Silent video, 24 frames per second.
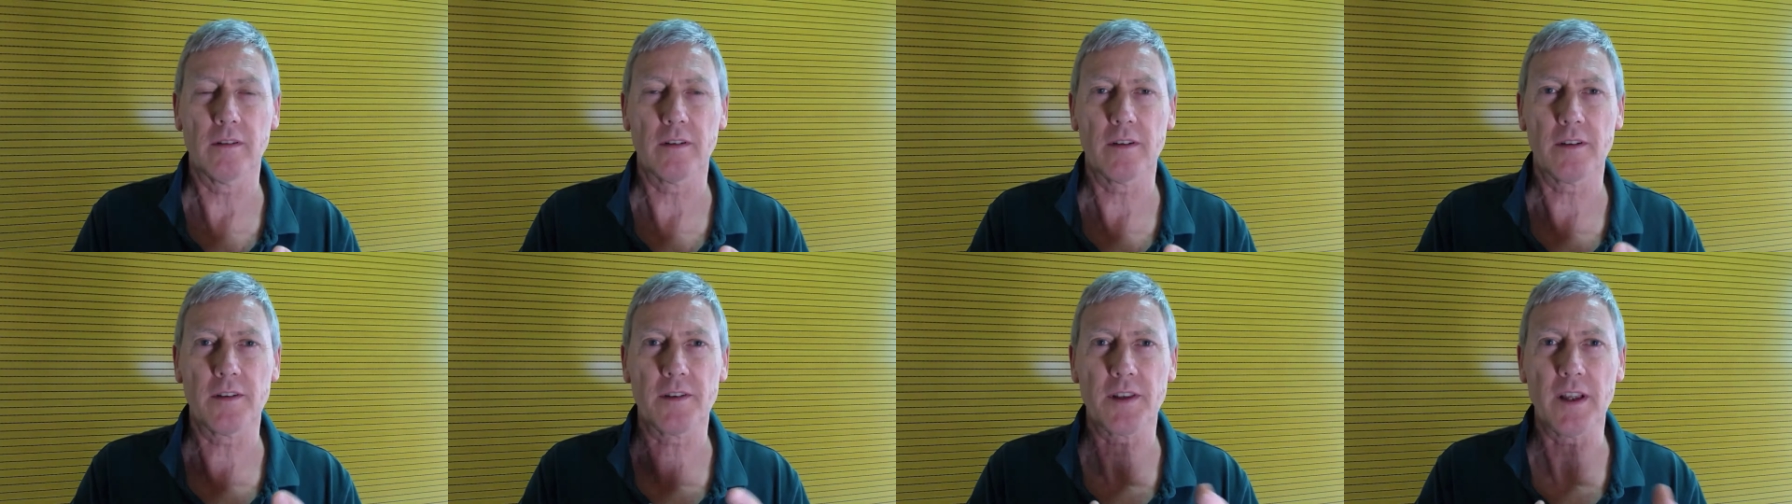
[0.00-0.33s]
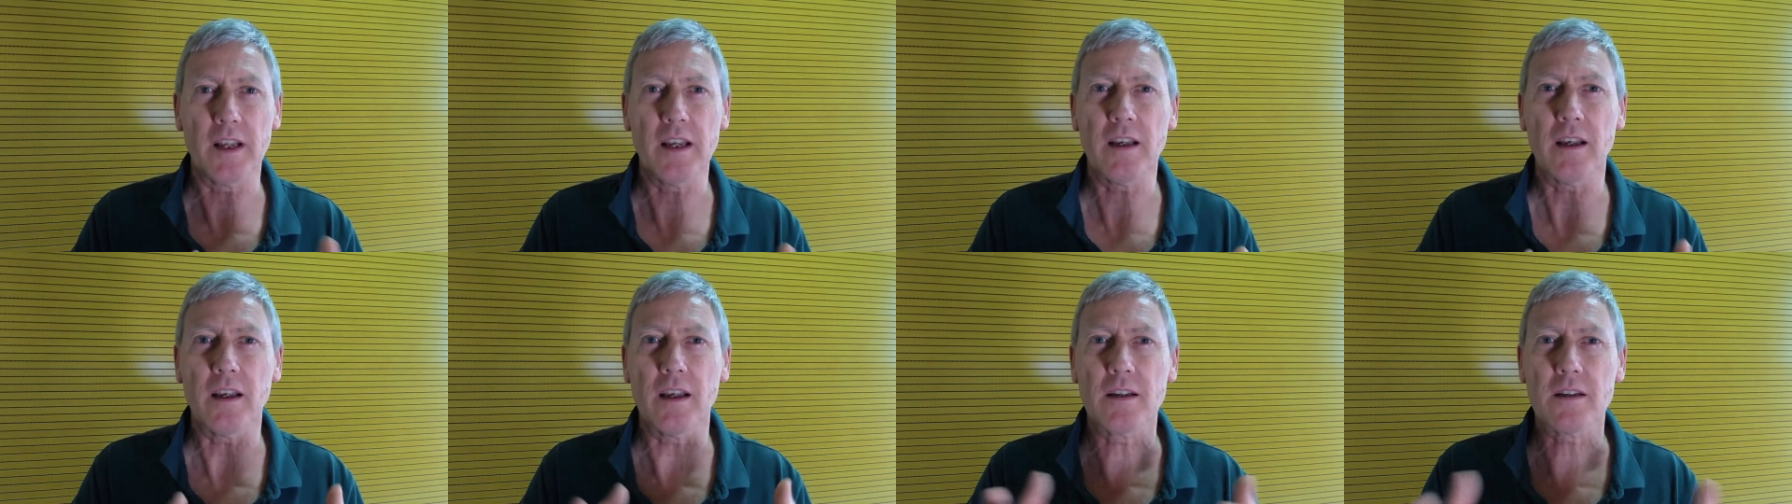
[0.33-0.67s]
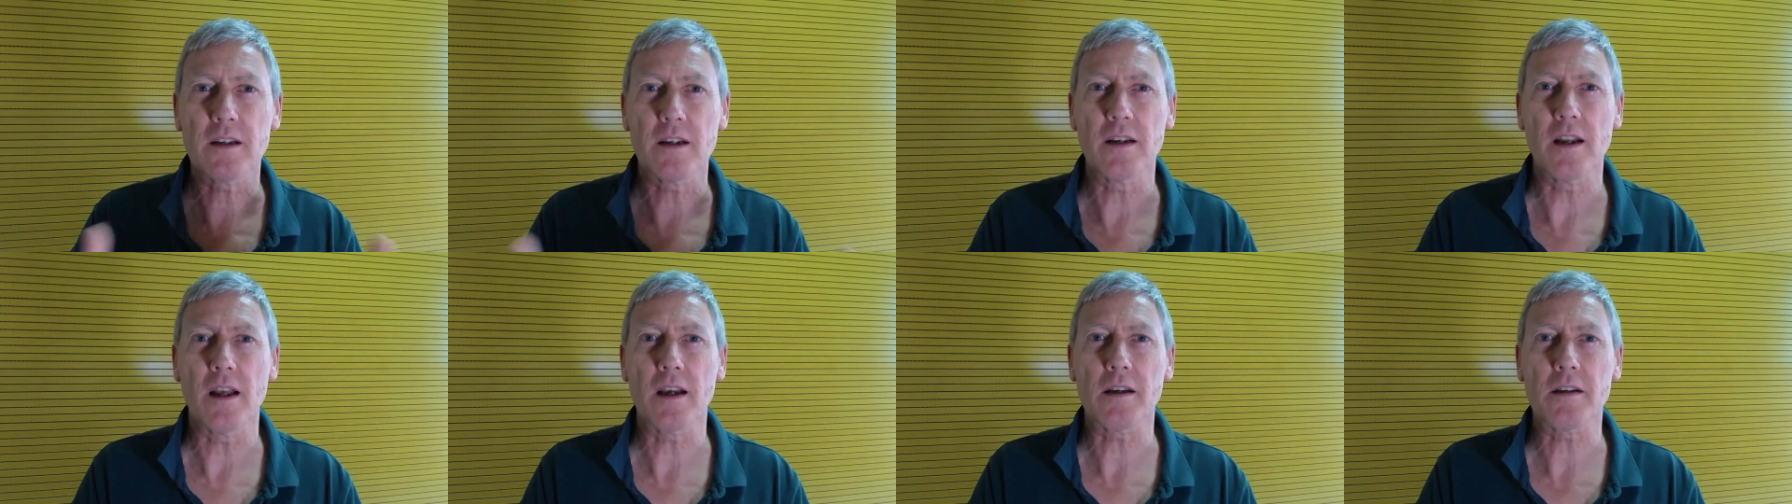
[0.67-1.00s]
think is
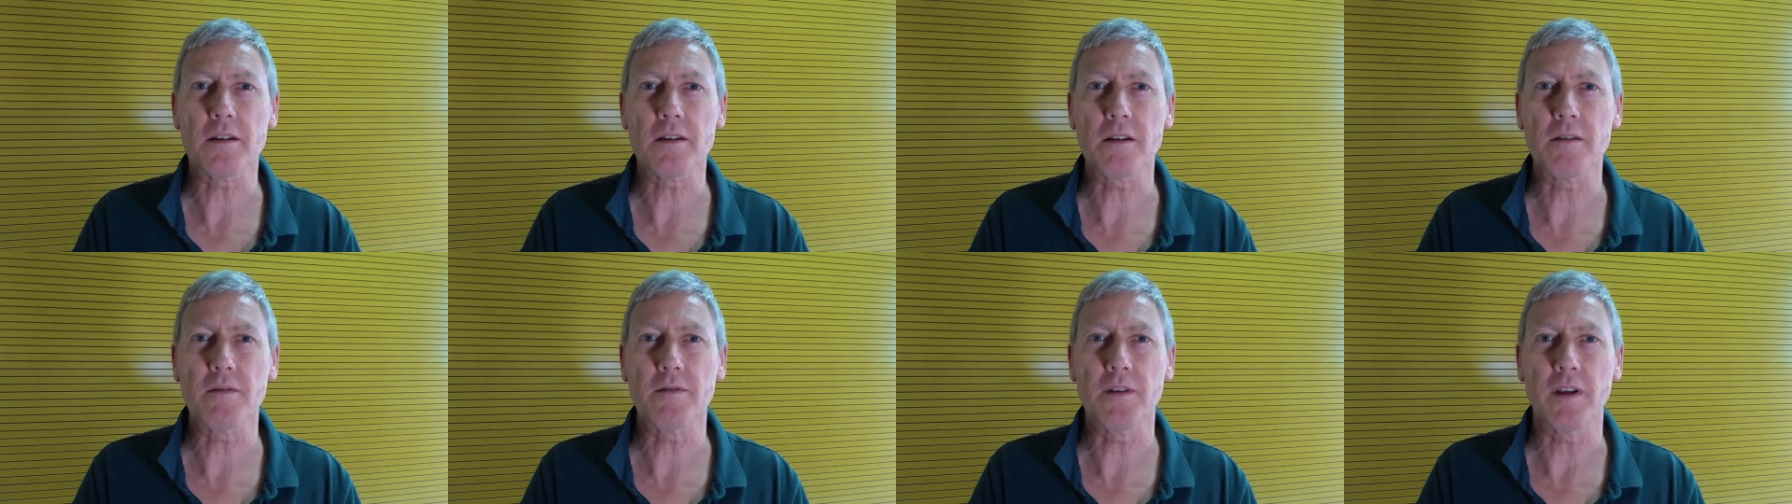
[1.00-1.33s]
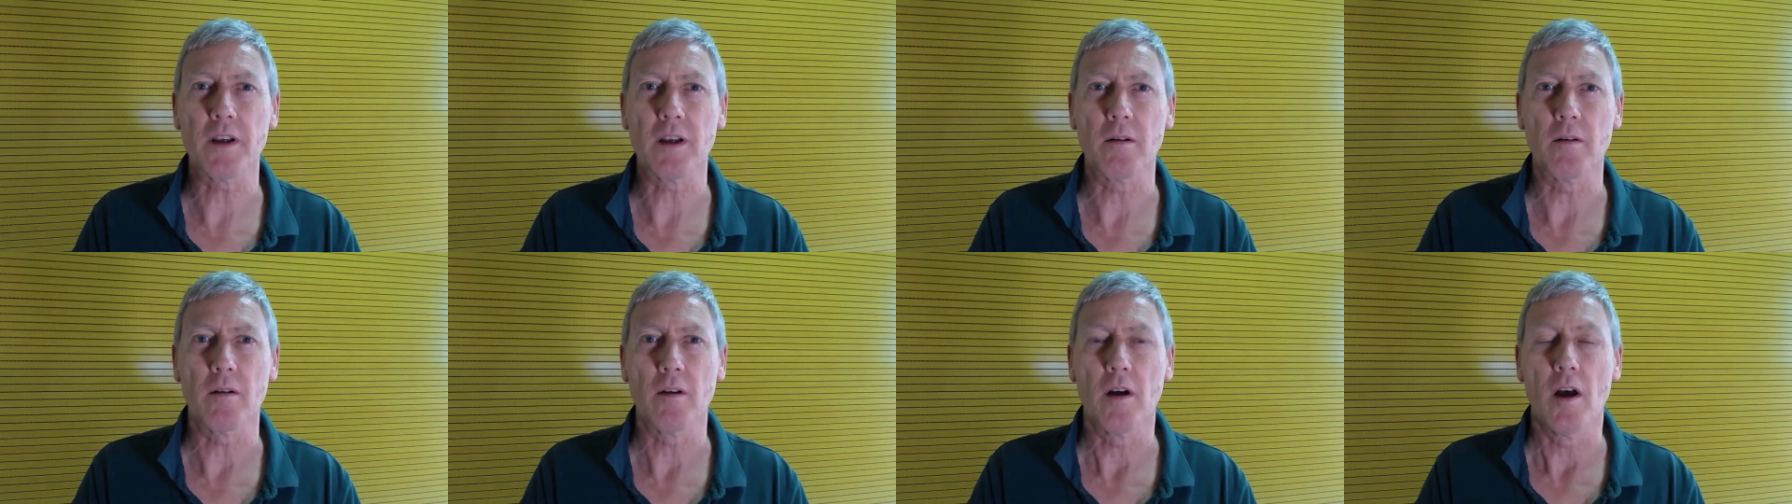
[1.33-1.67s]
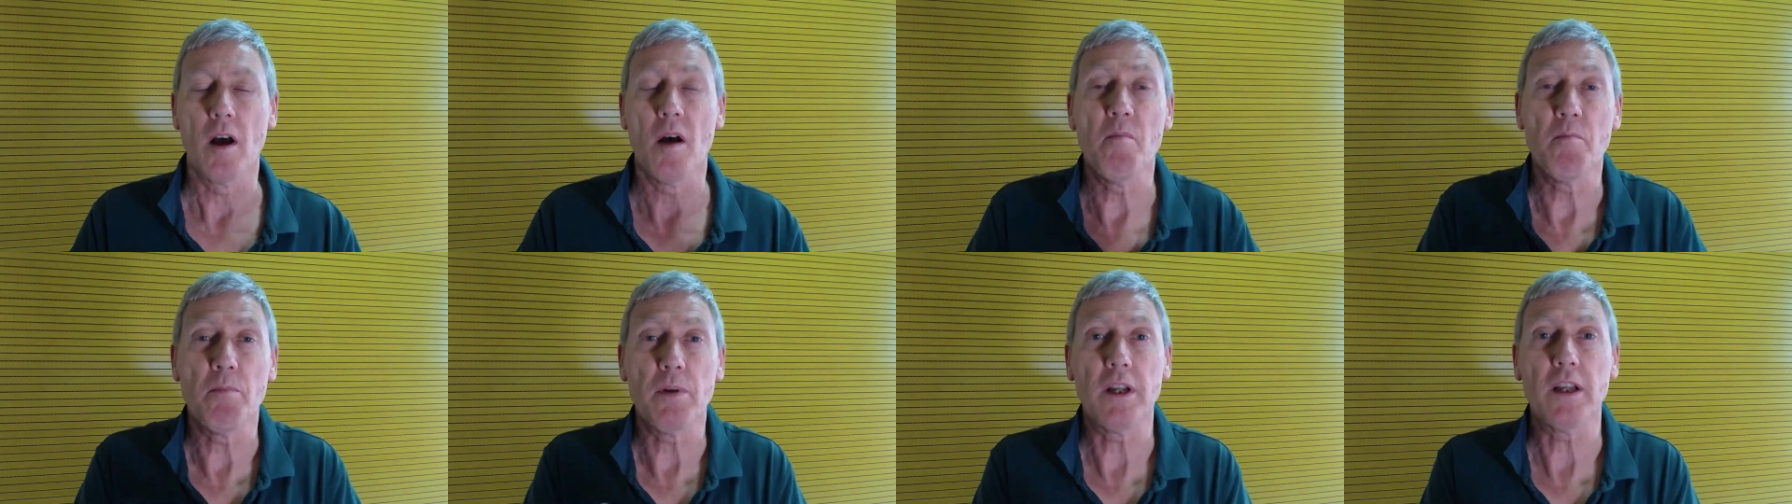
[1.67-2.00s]
a negative thing,
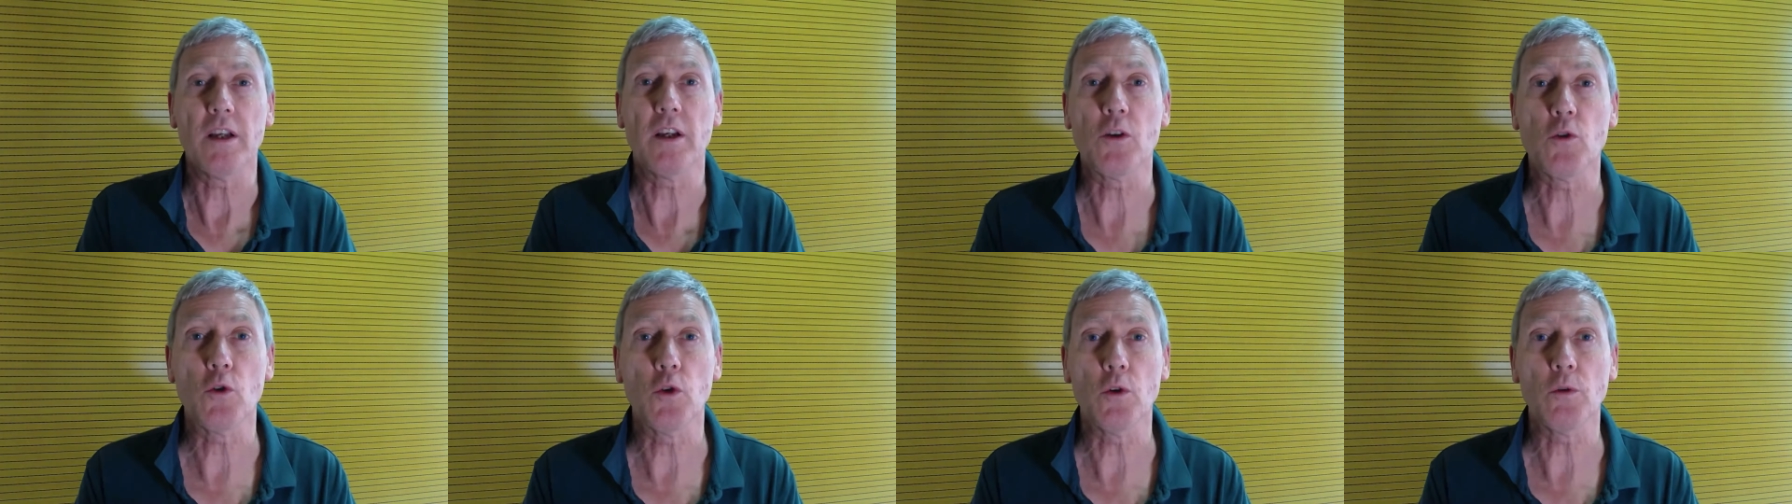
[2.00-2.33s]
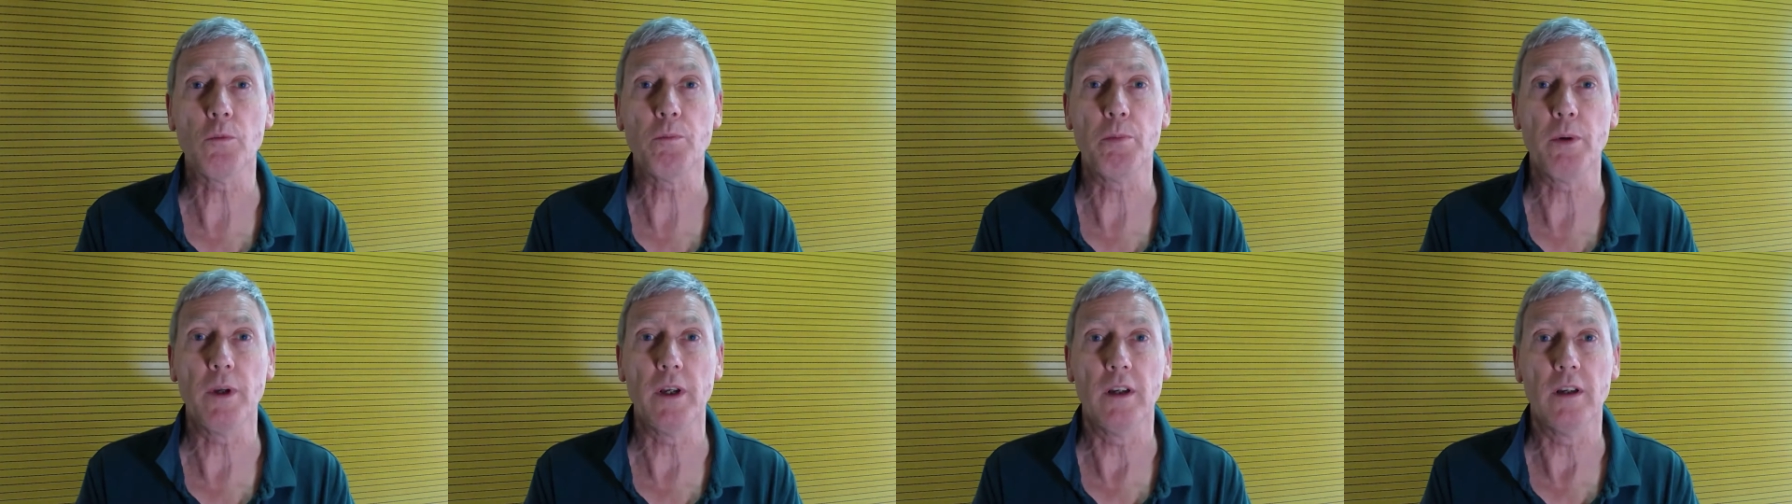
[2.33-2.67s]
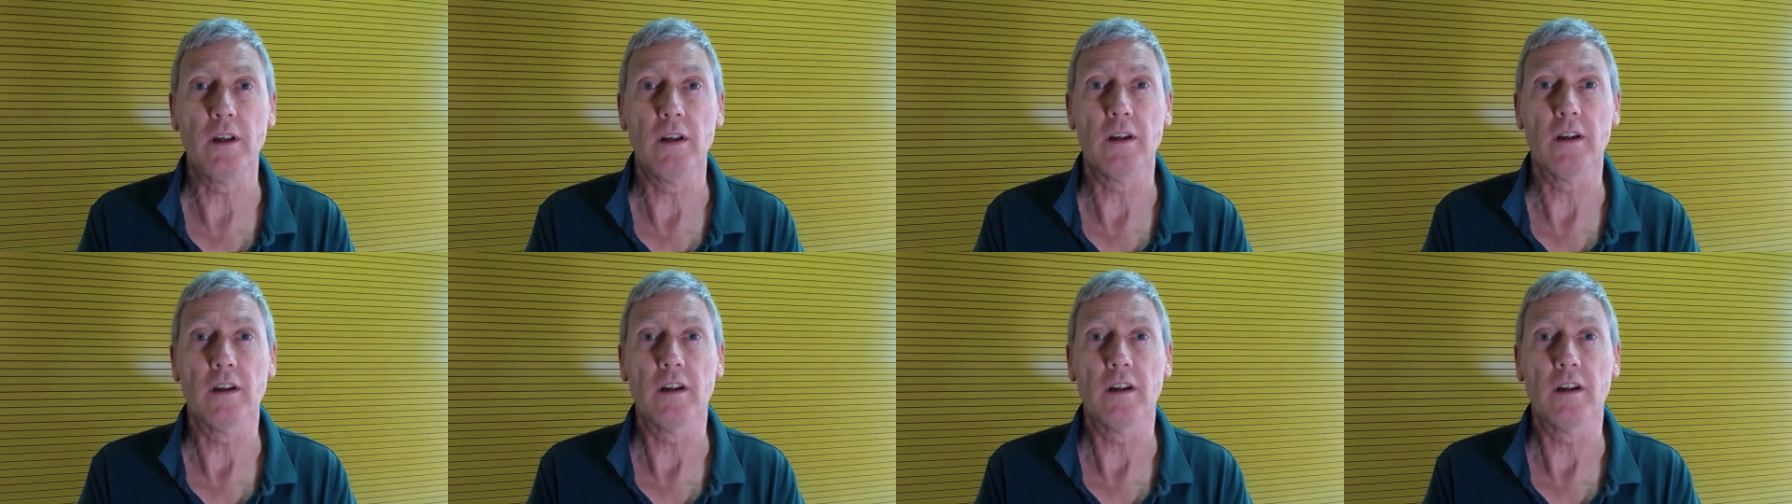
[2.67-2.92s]
but it could be,